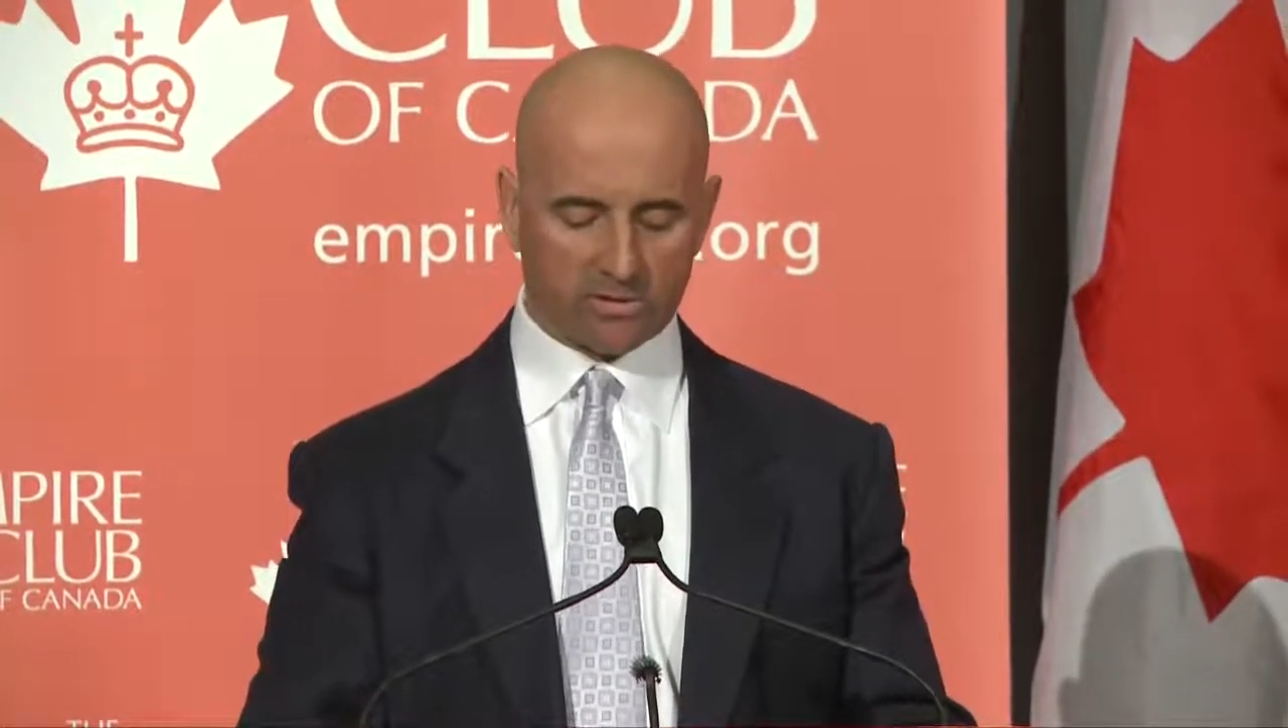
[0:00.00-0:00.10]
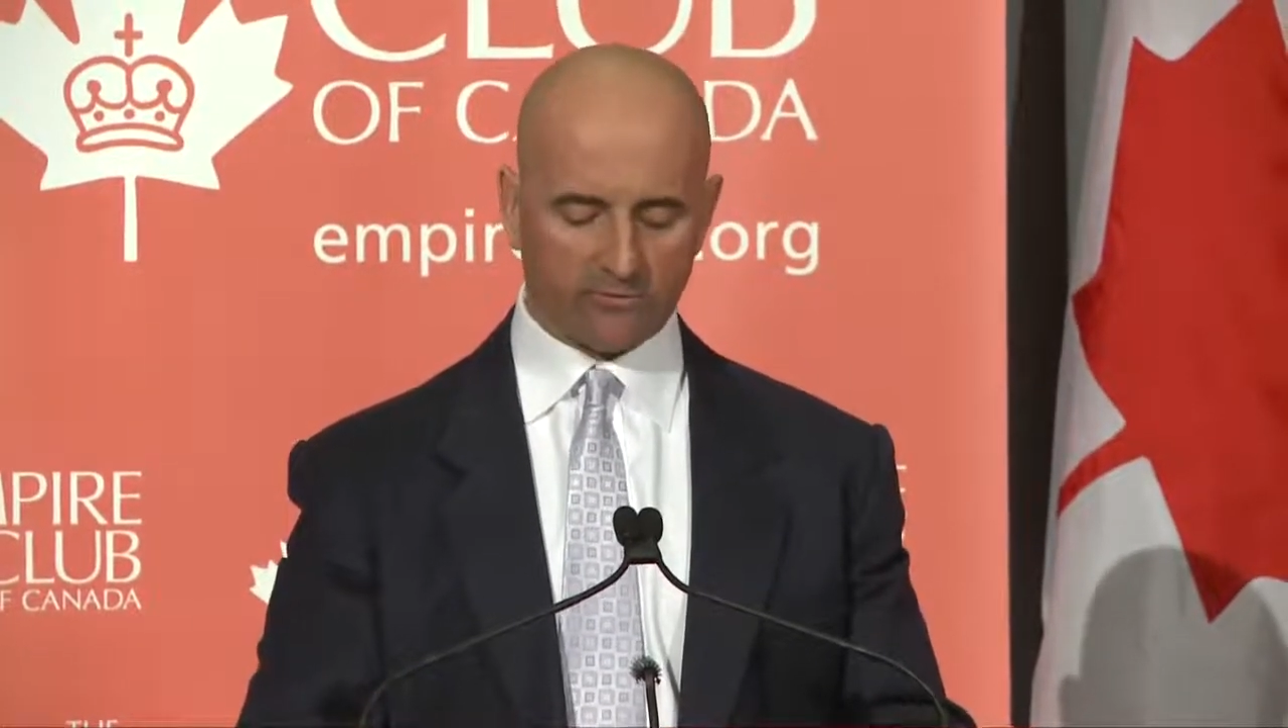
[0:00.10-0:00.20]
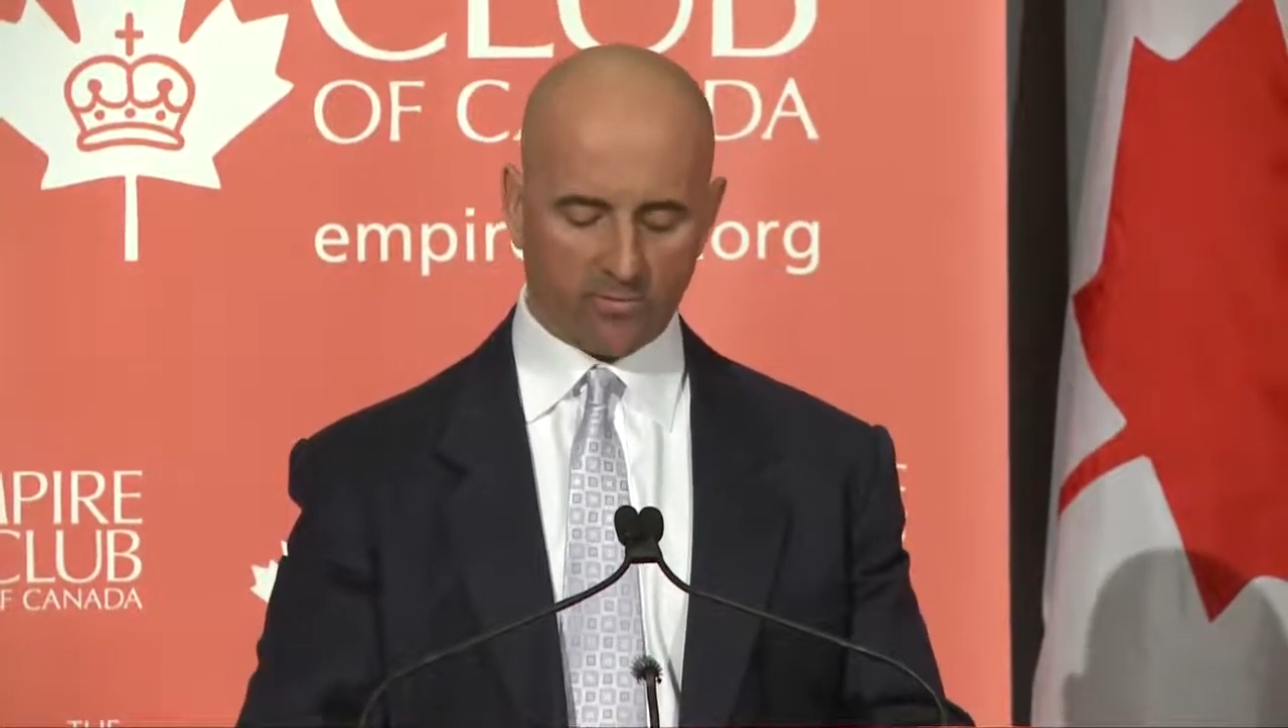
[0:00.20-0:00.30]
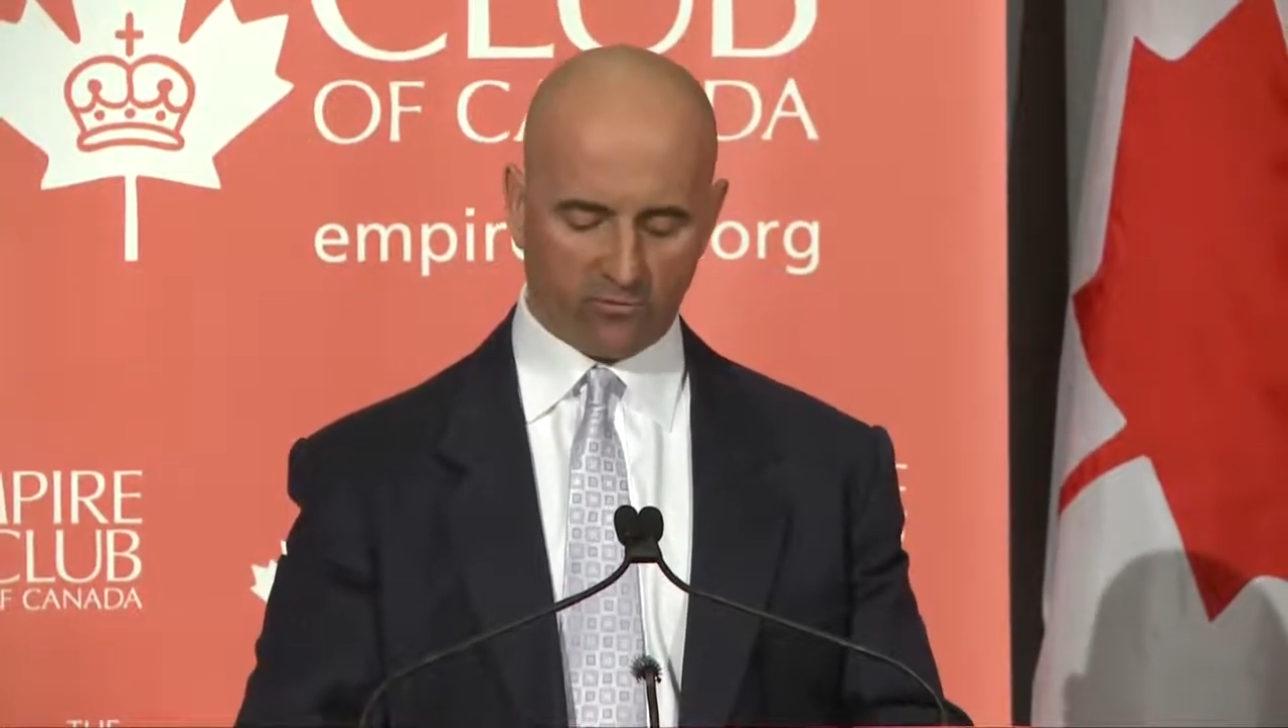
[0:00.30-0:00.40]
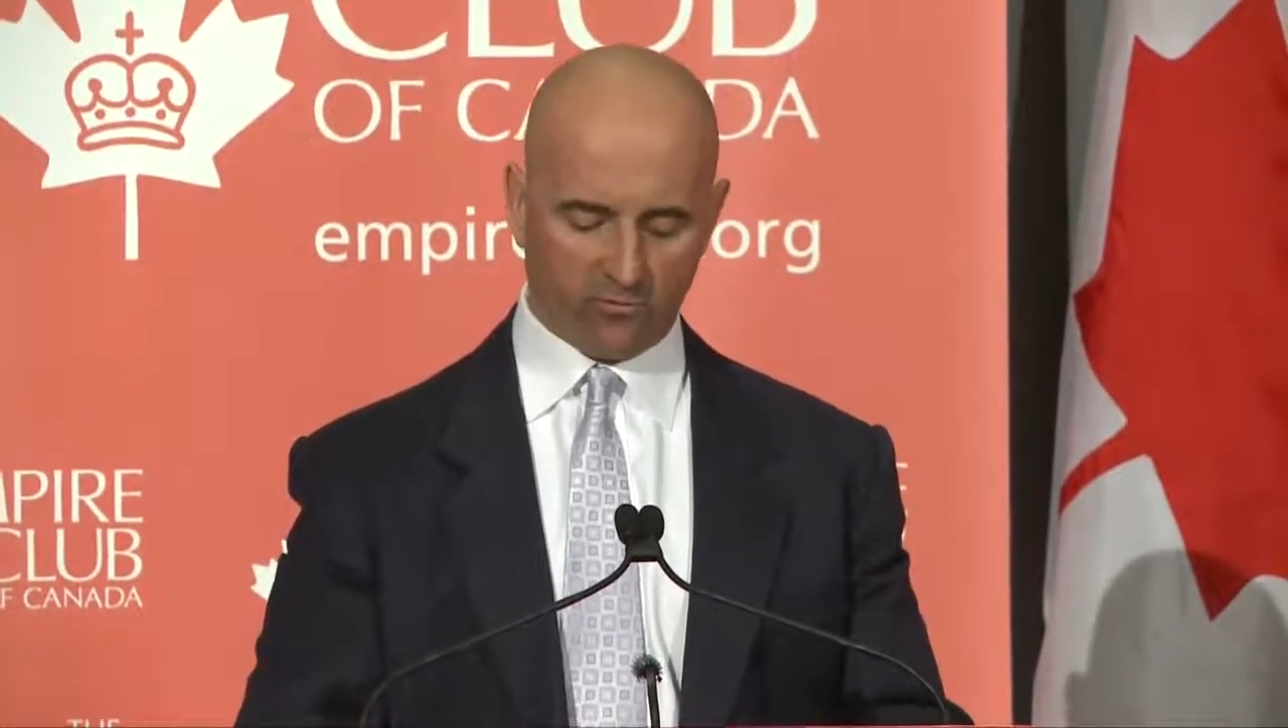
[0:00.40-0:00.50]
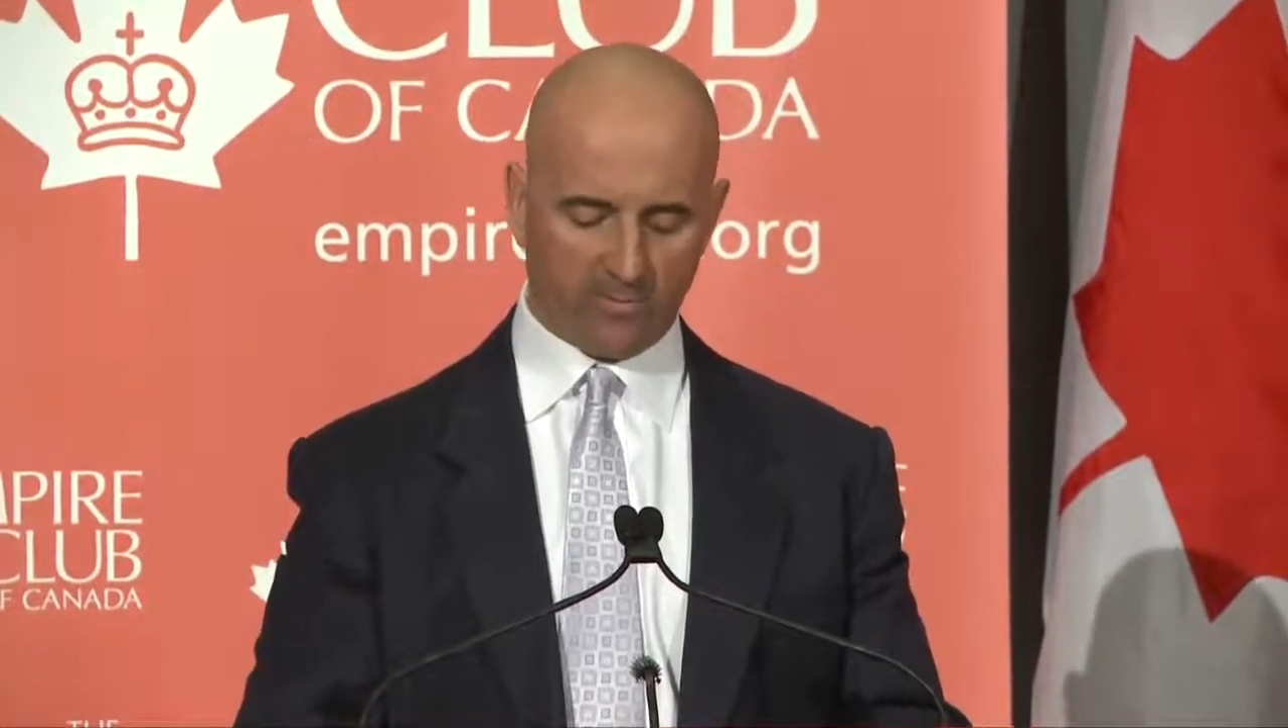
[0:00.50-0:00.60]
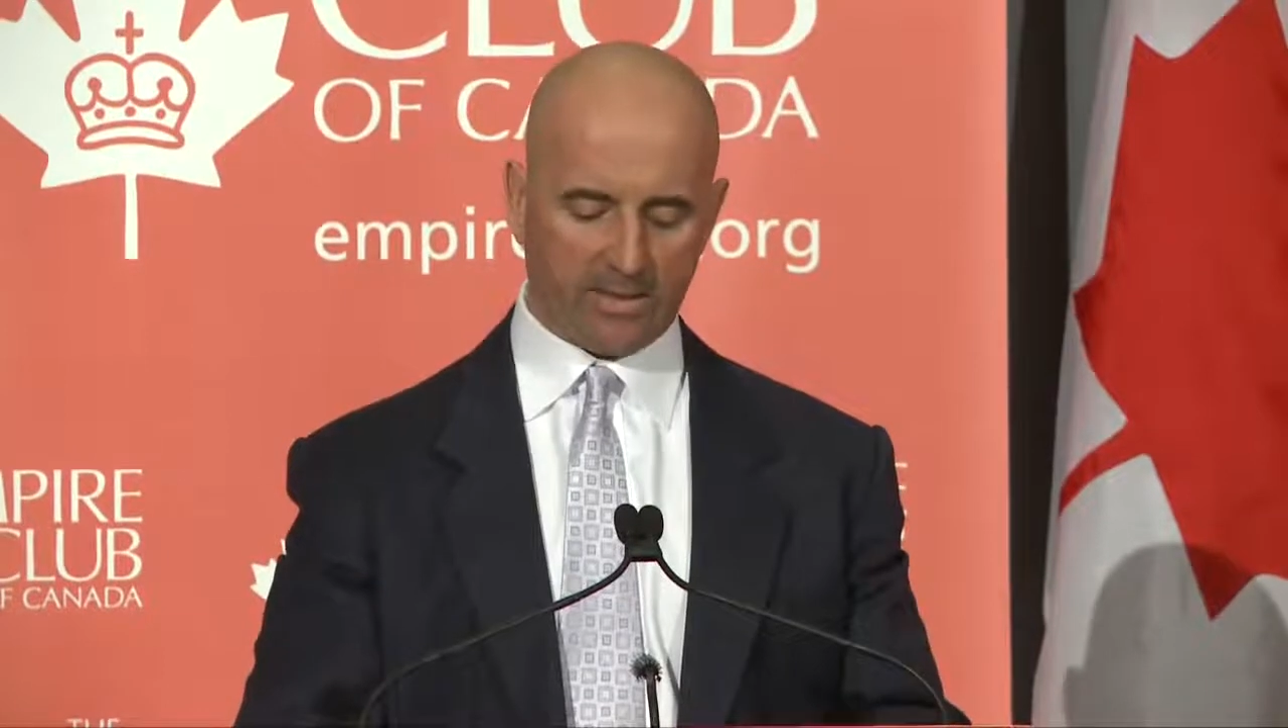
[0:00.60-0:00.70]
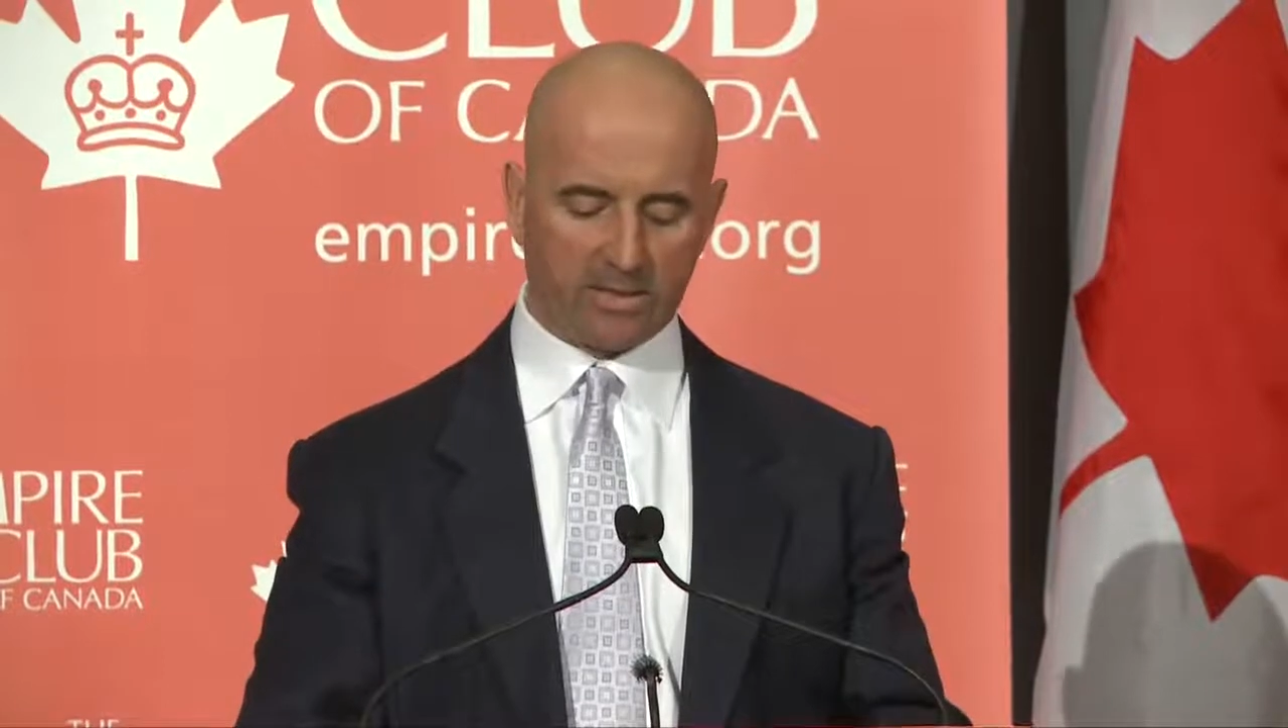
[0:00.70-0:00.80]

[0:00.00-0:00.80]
of improvement